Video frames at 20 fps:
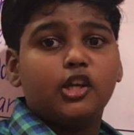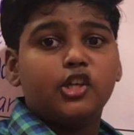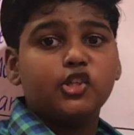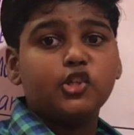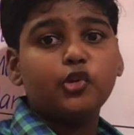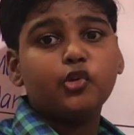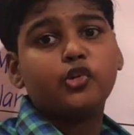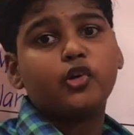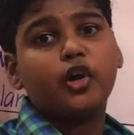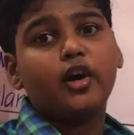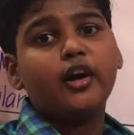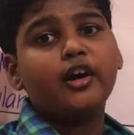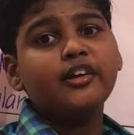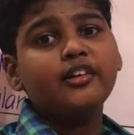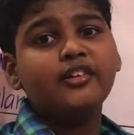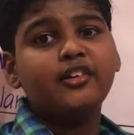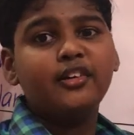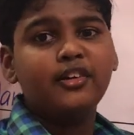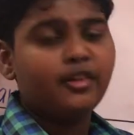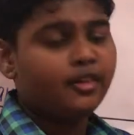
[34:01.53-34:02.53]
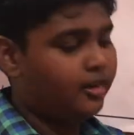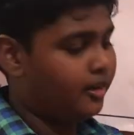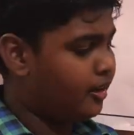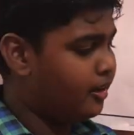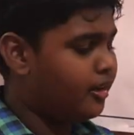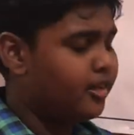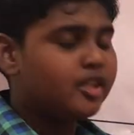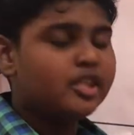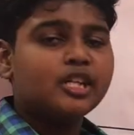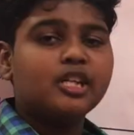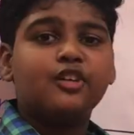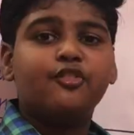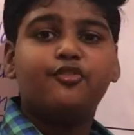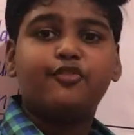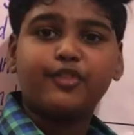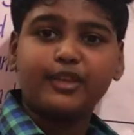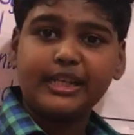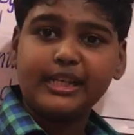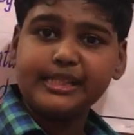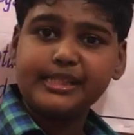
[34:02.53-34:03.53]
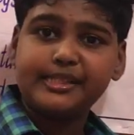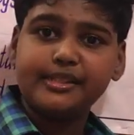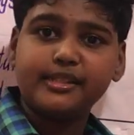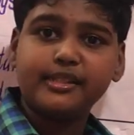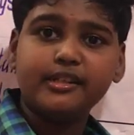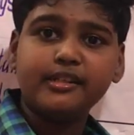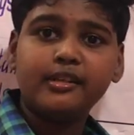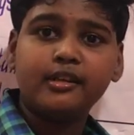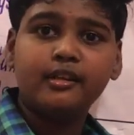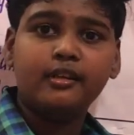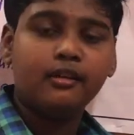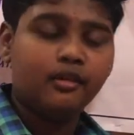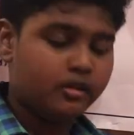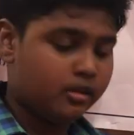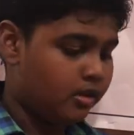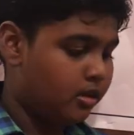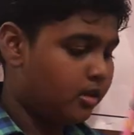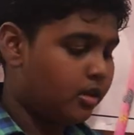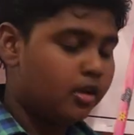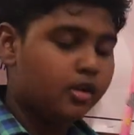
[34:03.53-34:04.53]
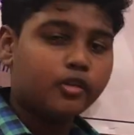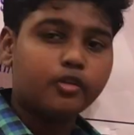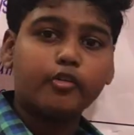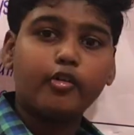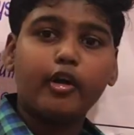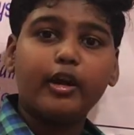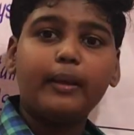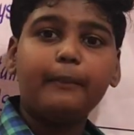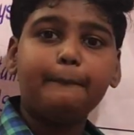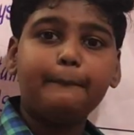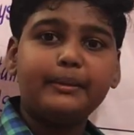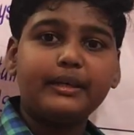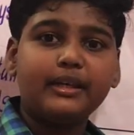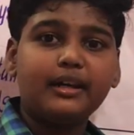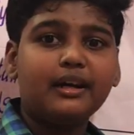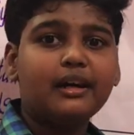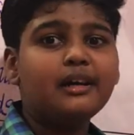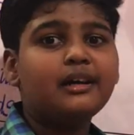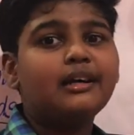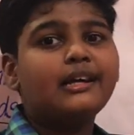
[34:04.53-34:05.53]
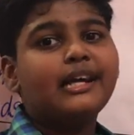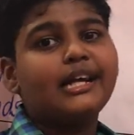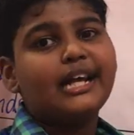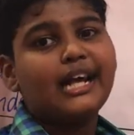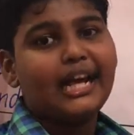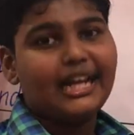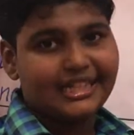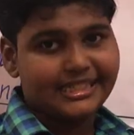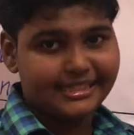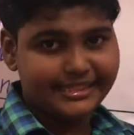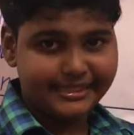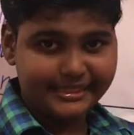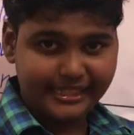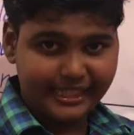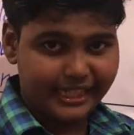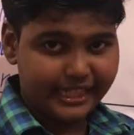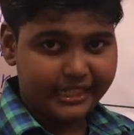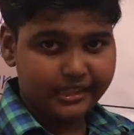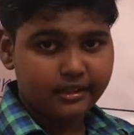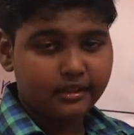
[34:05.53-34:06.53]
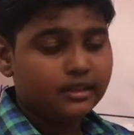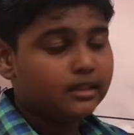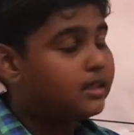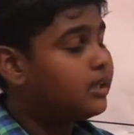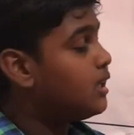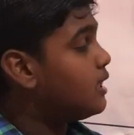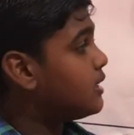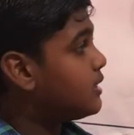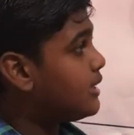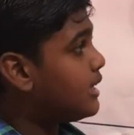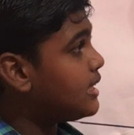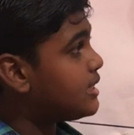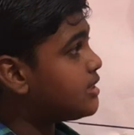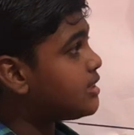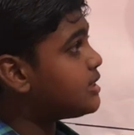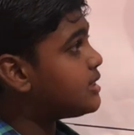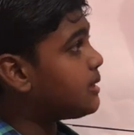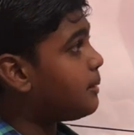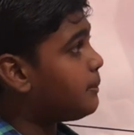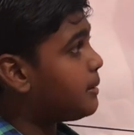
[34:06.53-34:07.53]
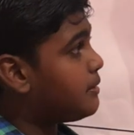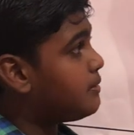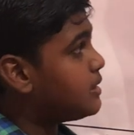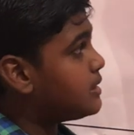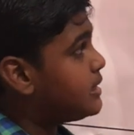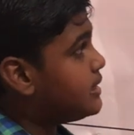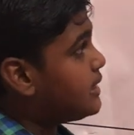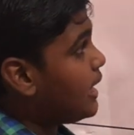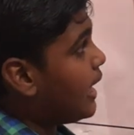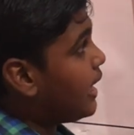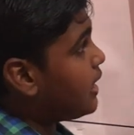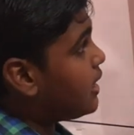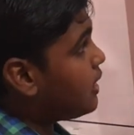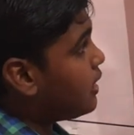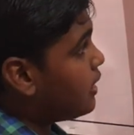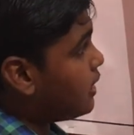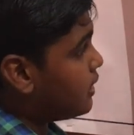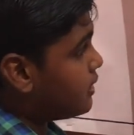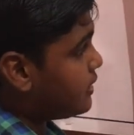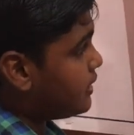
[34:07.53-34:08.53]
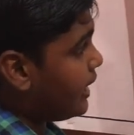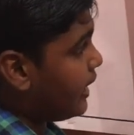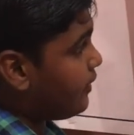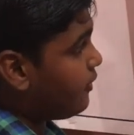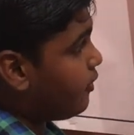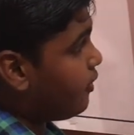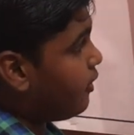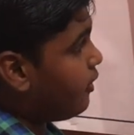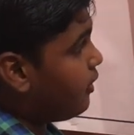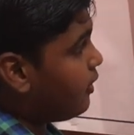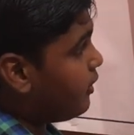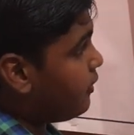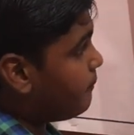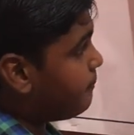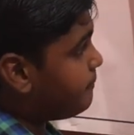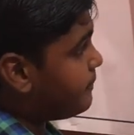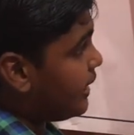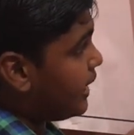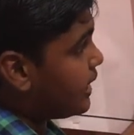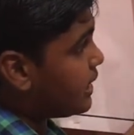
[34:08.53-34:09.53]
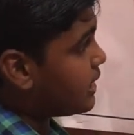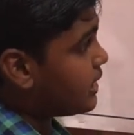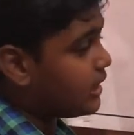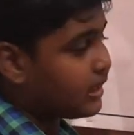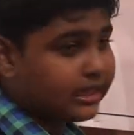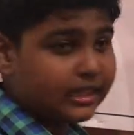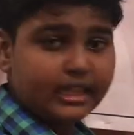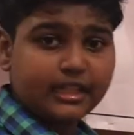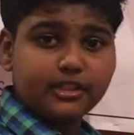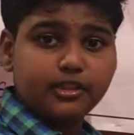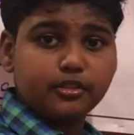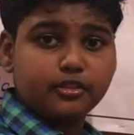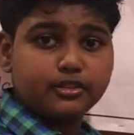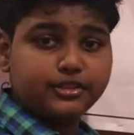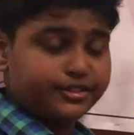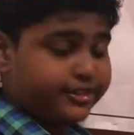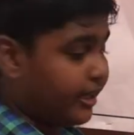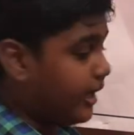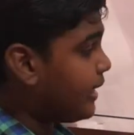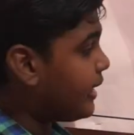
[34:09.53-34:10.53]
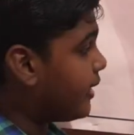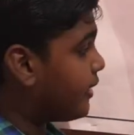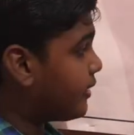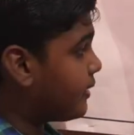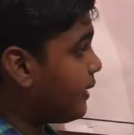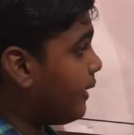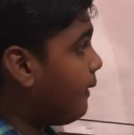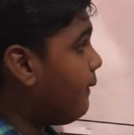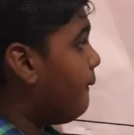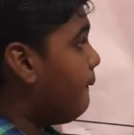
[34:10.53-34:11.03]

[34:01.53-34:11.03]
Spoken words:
Yukon, Fraser, Columbia, and Snake. These are some rivers that get to drain into the